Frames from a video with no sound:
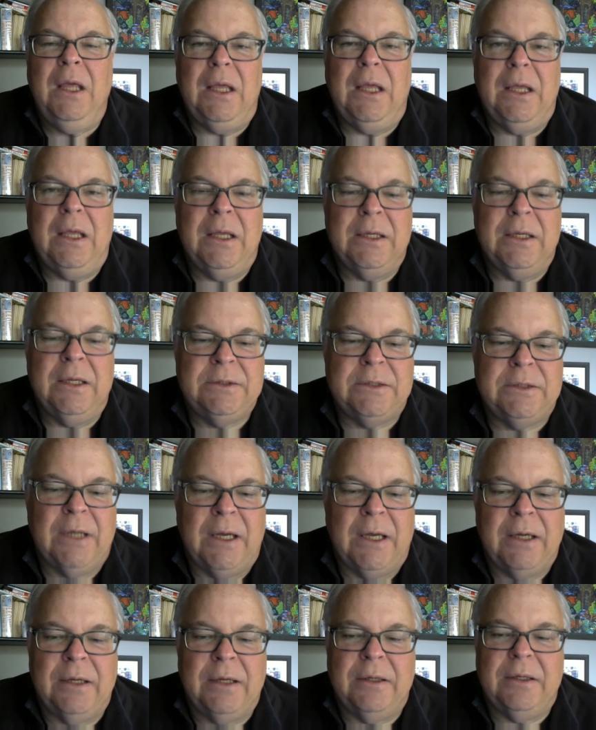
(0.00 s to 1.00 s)
It
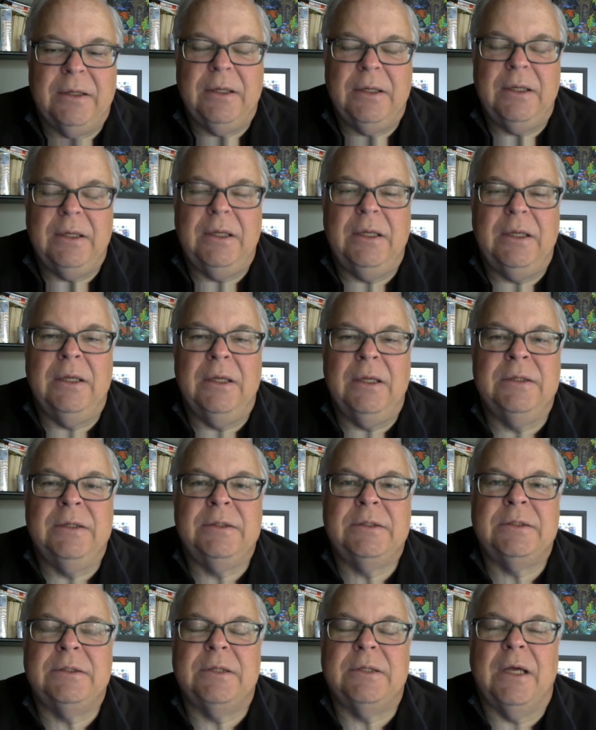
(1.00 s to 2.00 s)
uh,
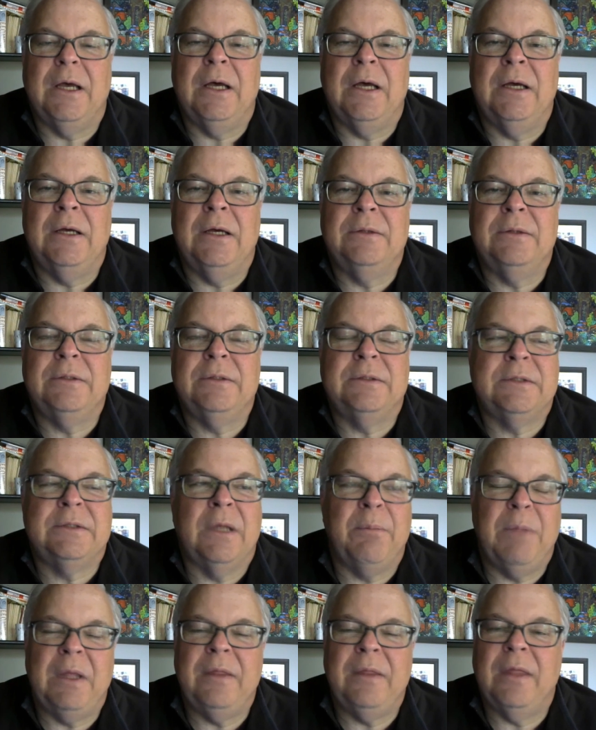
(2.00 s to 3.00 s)
is uh,
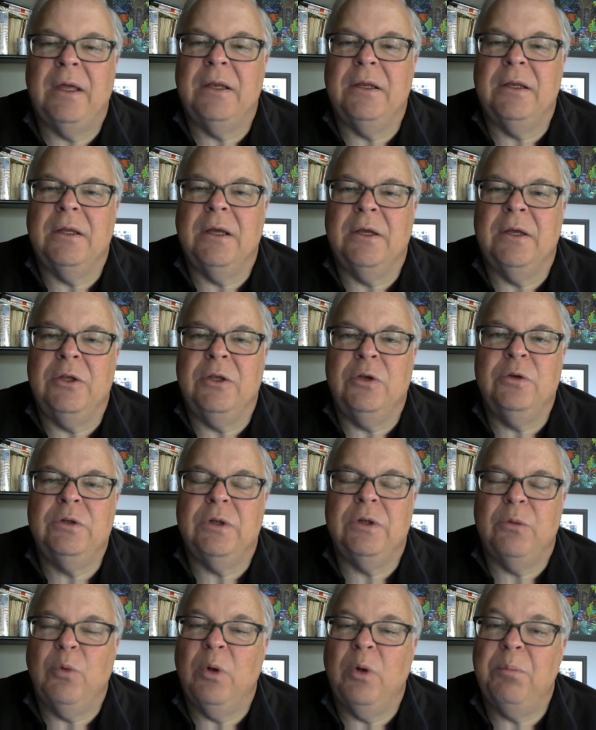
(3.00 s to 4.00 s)
something that
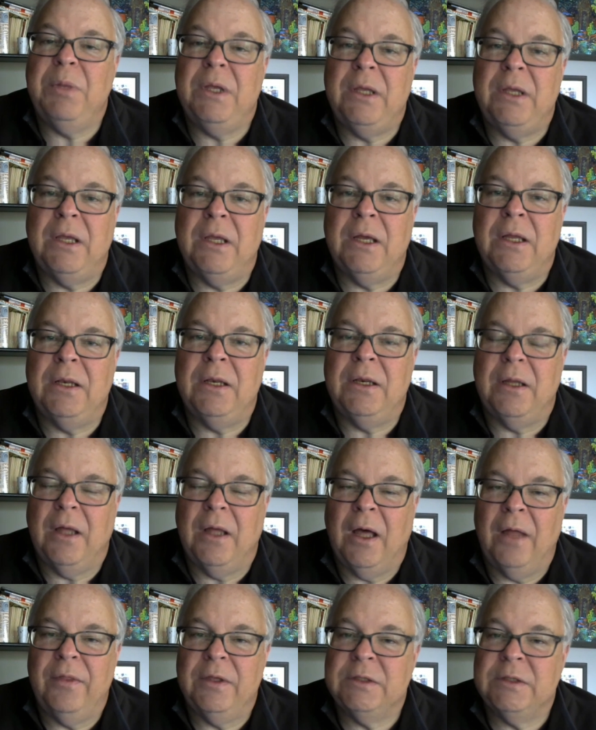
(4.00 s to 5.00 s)
you will begin
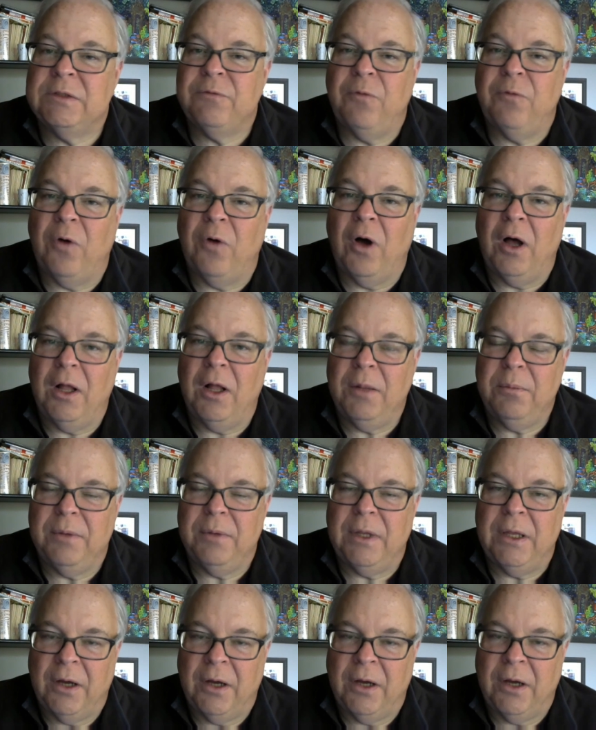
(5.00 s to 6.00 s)
uh, this fall
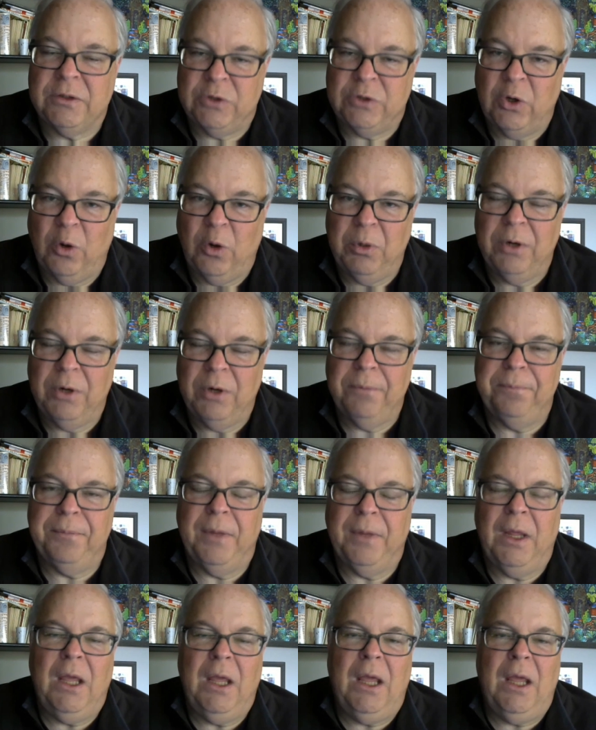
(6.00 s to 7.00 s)
in October
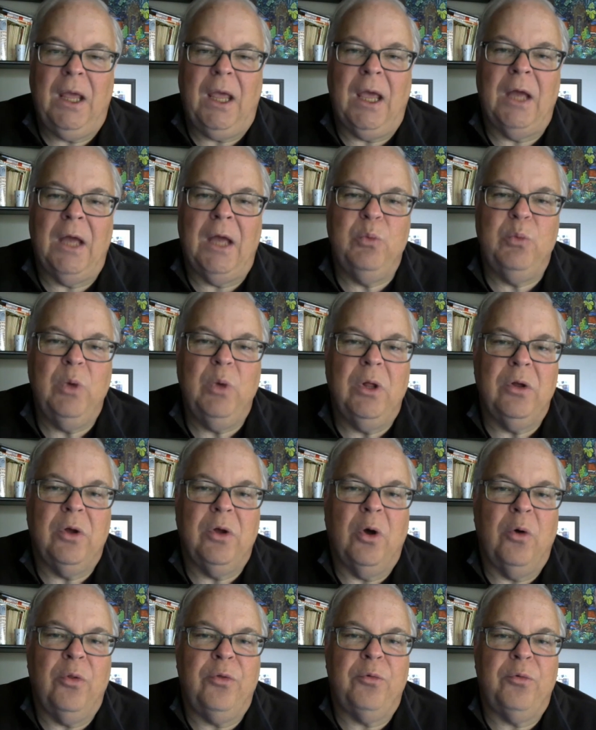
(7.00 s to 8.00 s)
and will
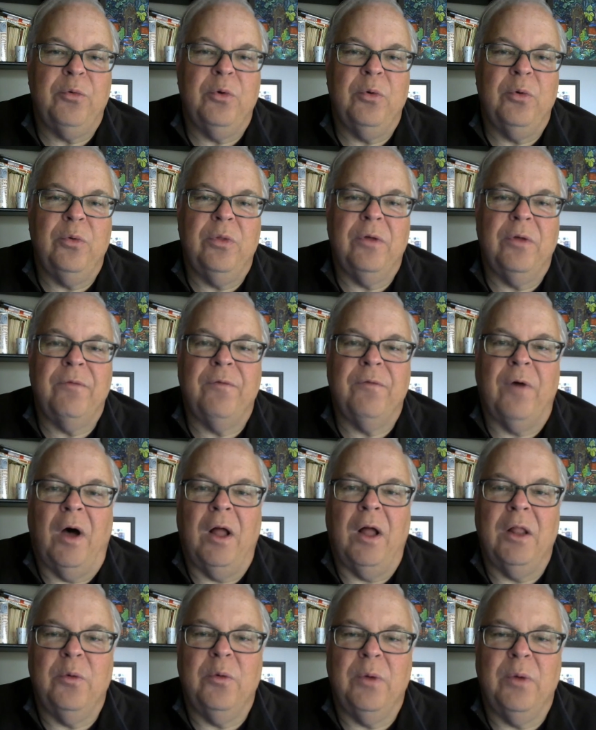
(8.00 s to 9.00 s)
go through the
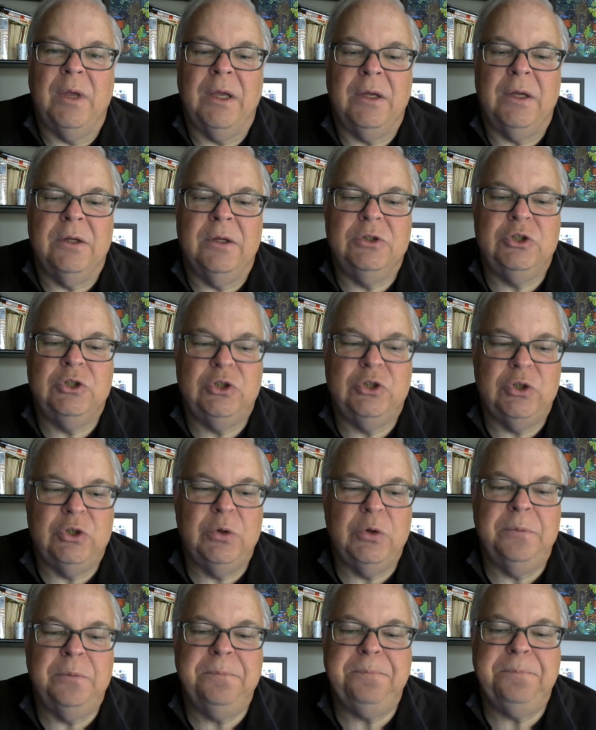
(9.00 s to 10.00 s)
following
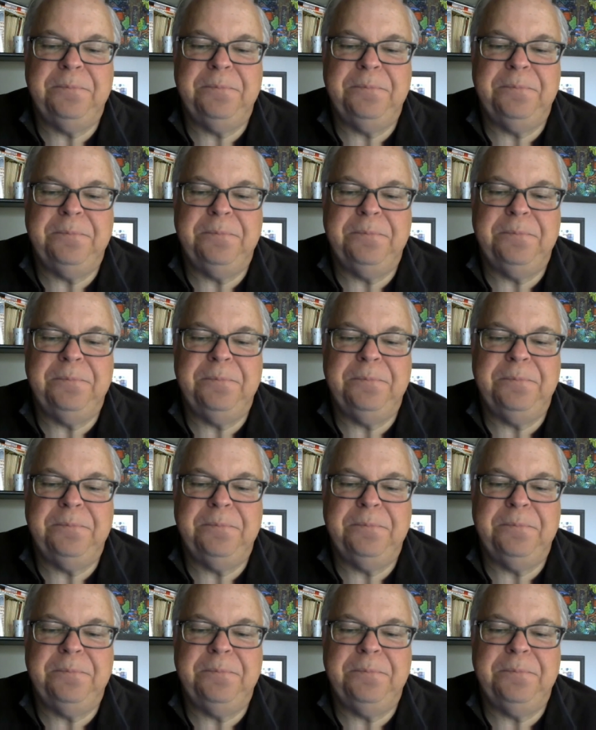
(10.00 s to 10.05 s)
June.